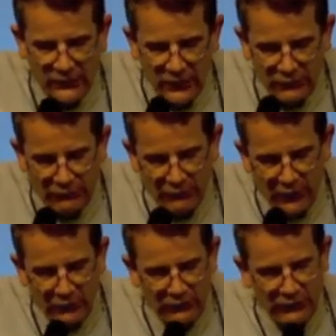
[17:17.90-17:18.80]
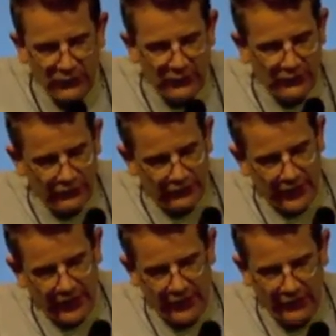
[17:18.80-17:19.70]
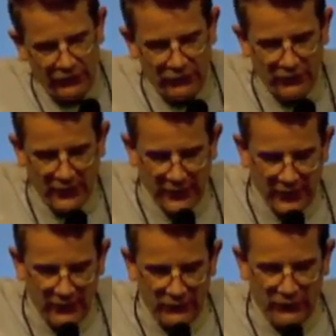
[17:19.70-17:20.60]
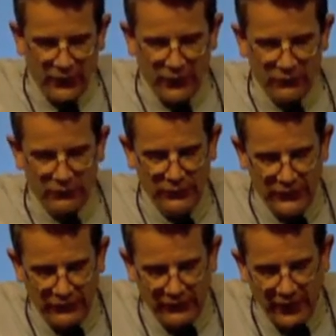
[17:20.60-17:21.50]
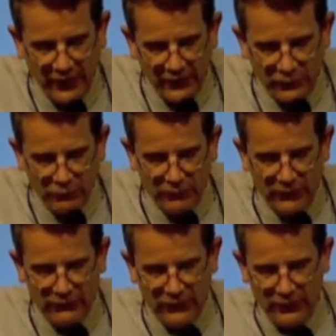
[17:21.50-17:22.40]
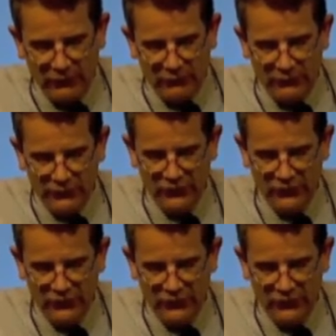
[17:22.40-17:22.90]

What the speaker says: This first stage leads to the desire to receive